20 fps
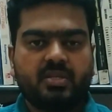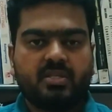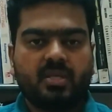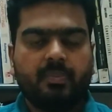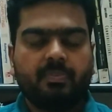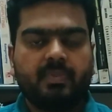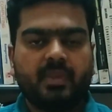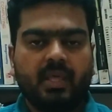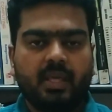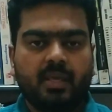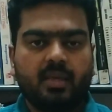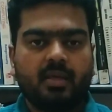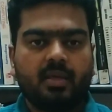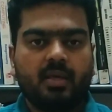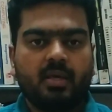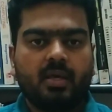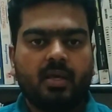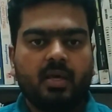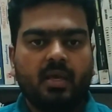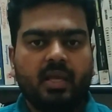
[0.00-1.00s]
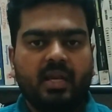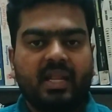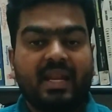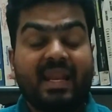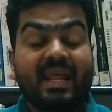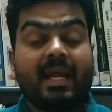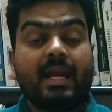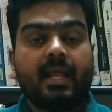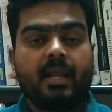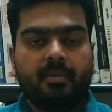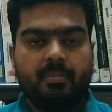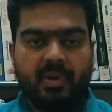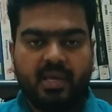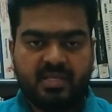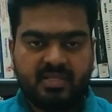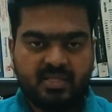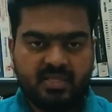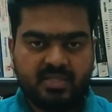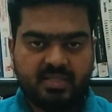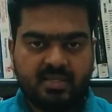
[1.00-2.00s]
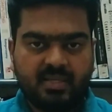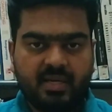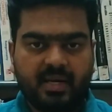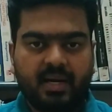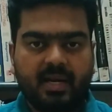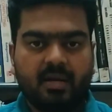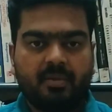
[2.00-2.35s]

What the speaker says: something in a regular basis